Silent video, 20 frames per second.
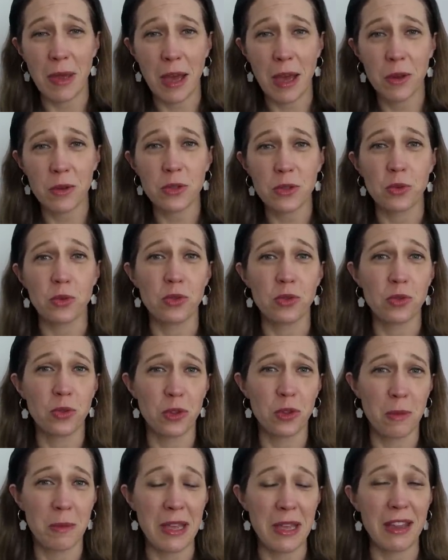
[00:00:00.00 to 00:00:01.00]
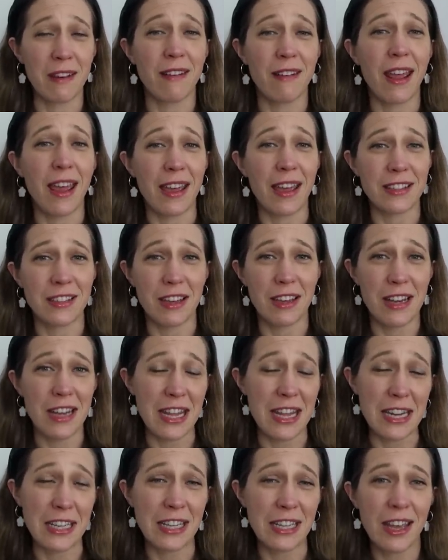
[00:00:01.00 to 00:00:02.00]
out or draw them in as I
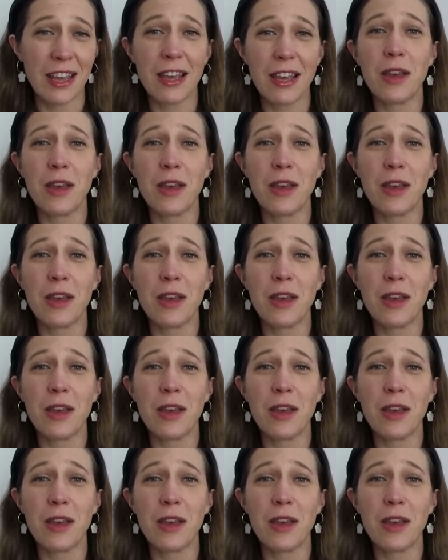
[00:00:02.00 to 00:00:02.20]
need.